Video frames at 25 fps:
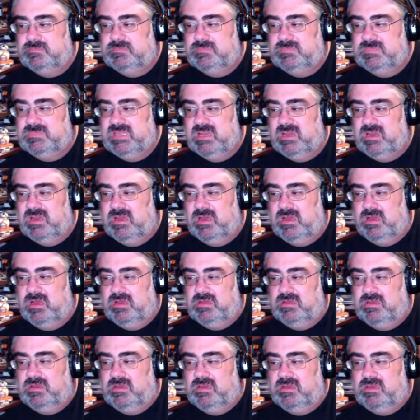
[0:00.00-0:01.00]

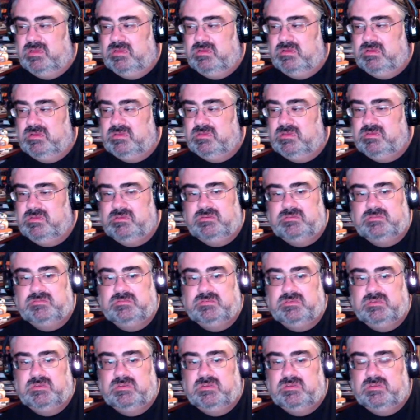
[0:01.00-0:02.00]

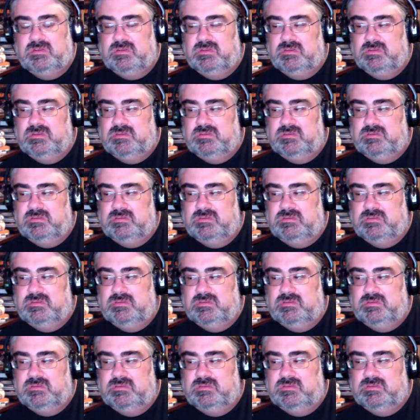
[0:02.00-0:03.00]

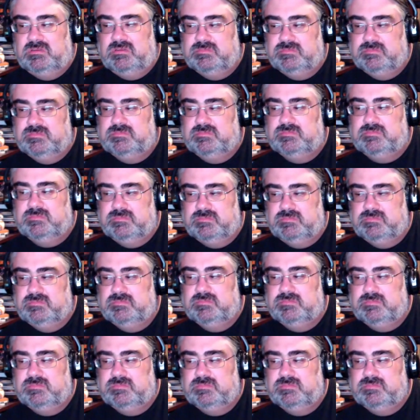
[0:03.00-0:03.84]
(silent)